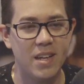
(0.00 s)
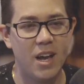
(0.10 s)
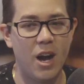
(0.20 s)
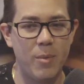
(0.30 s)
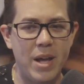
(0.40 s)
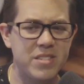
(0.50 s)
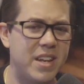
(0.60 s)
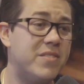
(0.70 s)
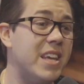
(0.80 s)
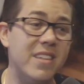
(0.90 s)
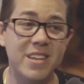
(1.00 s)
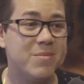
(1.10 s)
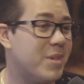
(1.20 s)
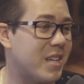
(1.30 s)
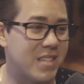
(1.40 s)
Outside of Dylan,
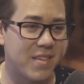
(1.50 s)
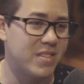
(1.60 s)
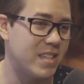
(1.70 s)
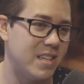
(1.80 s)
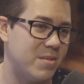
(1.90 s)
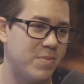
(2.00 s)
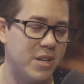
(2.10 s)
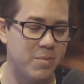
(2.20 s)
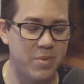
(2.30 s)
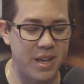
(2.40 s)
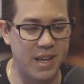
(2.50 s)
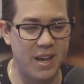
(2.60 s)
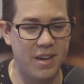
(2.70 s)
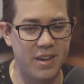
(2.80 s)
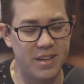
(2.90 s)
because obviously he's playing
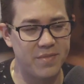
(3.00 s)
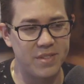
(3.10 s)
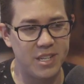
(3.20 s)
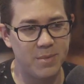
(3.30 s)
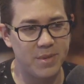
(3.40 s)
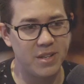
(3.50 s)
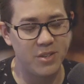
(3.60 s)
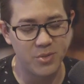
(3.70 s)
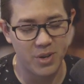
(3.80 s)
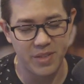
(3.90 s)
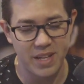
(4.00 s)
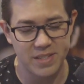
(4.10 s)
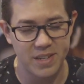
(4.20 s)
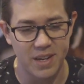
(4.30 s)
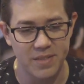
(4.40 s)
out on a different team and doing all that
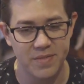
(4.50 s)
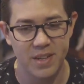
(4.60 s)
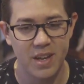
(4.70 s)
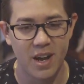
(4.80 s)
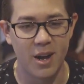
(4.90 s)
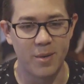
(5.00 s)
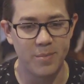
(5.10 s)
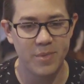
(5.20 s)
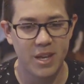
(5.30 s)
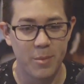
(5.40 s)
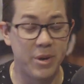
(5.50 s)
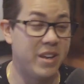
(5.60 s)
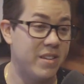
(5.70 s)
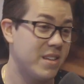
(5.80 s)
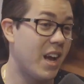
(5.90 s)
stuff.
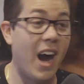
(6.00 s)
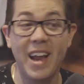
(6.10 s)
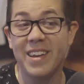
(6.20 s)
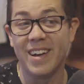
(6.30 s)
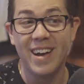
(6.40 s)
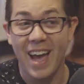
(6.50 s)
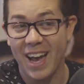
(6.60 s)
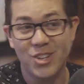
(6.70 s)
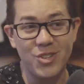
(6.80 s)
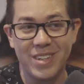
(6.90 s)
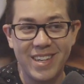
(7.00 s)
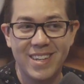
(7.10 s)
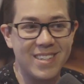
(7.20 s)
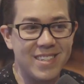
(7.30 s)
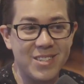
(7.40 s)
But kinda actually,
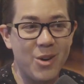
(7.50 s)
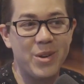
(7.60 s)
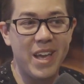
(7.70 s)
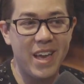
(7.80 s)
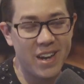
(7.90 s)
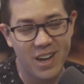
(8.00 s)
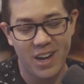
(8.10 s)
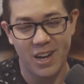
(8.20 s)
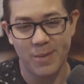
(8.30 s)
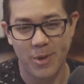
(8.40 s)
because he's going to Anaheim.